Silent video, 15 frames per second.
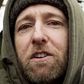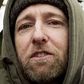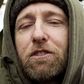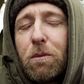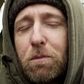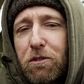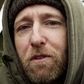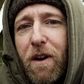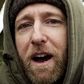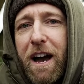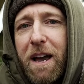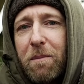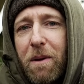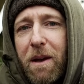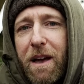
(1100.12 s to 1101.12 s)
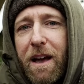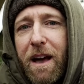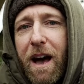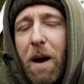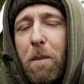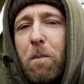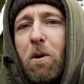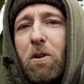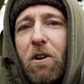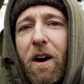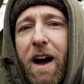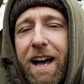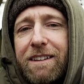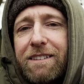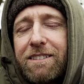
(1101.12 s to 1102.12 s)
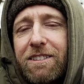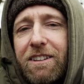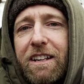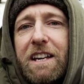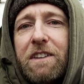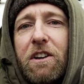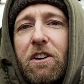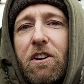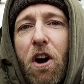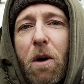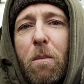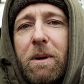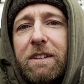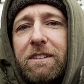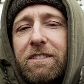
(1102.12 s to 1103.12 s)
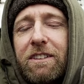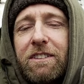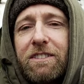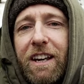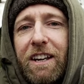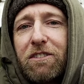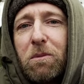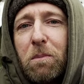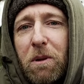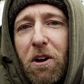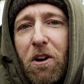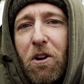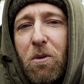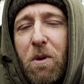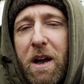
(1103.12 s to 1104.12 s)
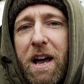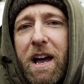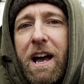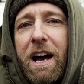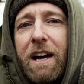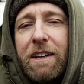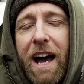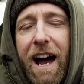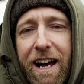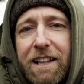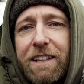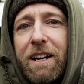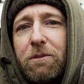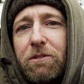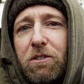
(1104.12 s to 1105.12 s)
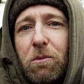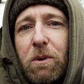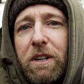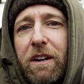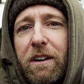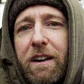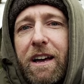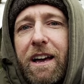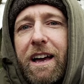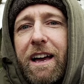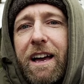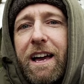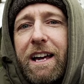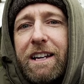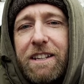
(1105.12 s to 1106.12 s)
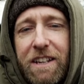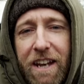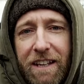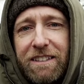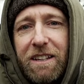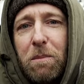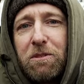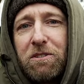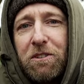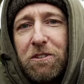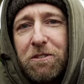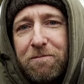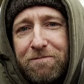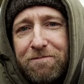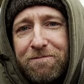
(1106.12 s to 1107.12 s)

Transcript: subscribe, and put your answer in the comments section below, and I'll announce a winner in the next episode.